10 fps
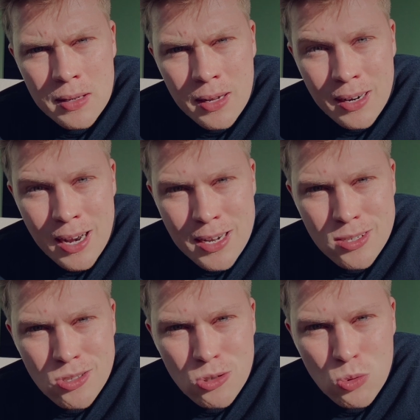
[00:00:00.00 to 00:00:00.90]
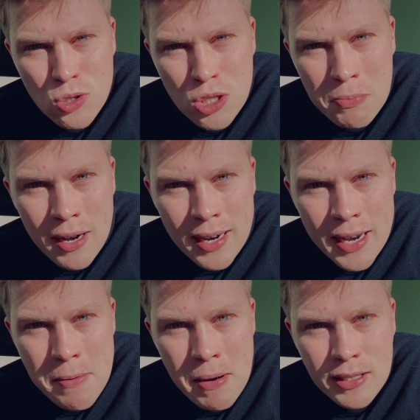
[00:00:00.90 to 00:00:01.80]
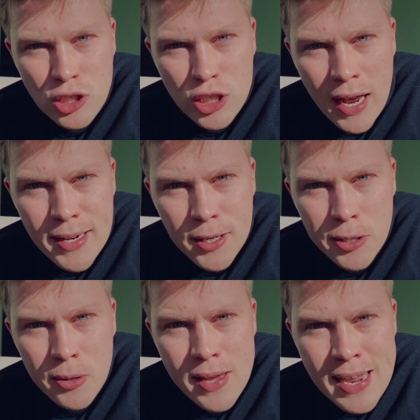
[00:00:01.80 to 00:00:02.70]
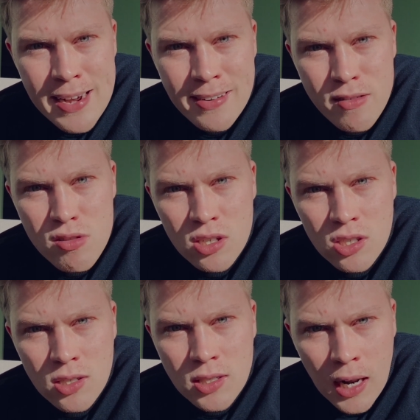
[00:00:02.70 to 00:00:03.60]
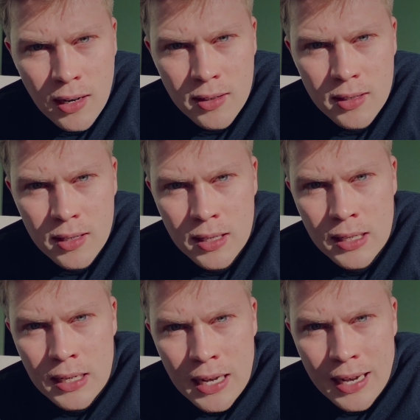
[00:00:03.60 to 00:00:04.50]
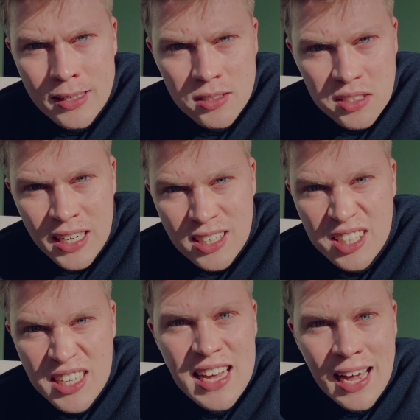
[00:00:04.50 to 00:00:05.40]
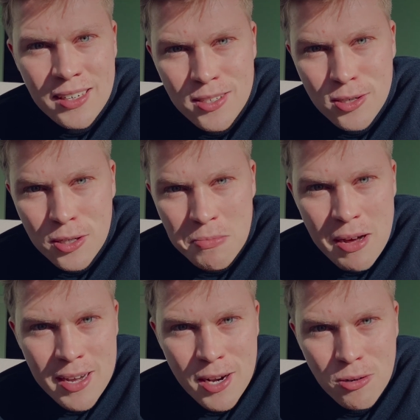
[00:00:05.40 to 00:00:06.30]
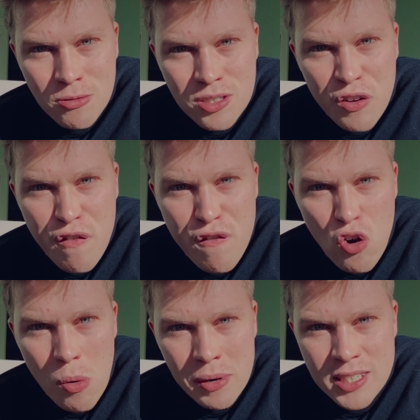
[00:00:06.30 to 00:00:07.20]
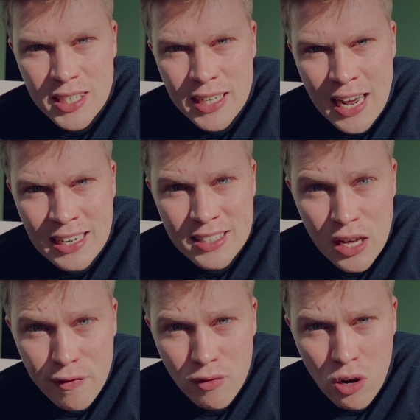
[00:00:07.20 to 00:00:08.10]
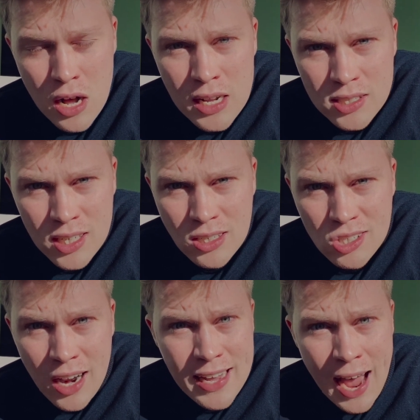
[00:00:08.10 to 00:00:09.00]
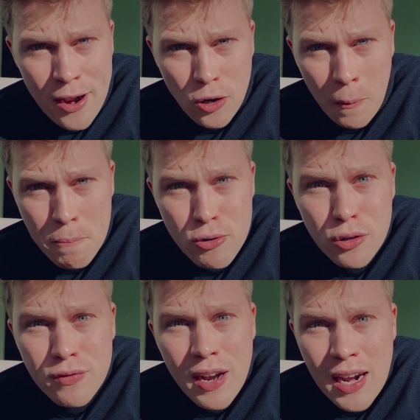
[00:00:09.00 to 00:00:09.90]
unless to spy my shadow in the sun, and descant on mine own deformity, and therefore, since I cannot prove a